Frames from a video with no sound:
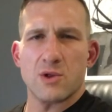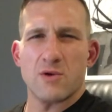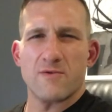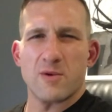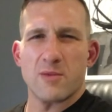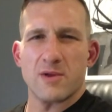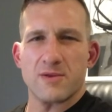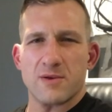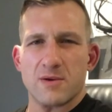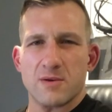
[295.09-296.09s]
little over a
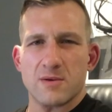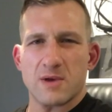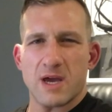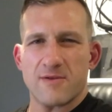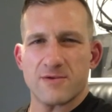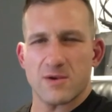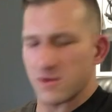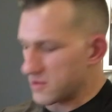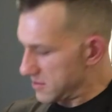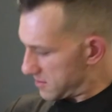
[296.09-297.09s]
month
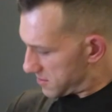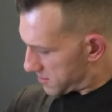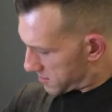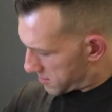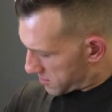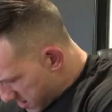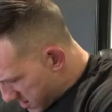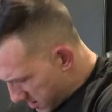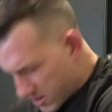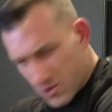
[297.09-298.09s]
after.
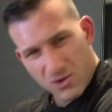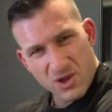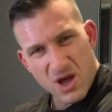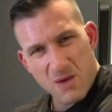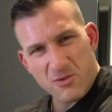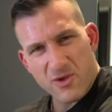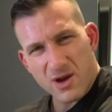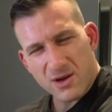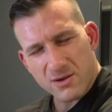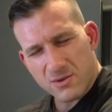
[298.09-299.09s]
It's still numb
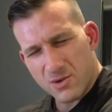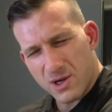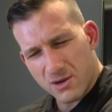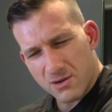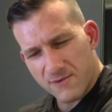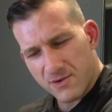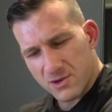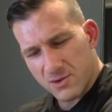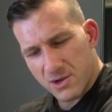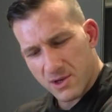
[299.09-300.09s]
around here. It's weird. It
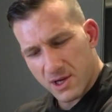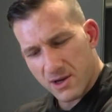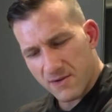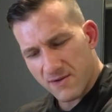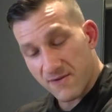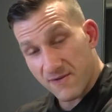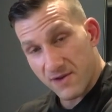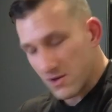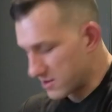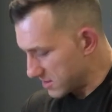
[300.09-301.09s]
feels weird. I can, I can
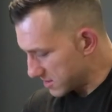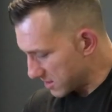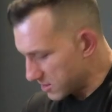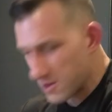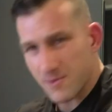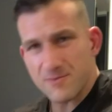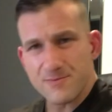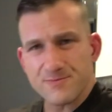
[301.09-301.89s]
feel it, touch it.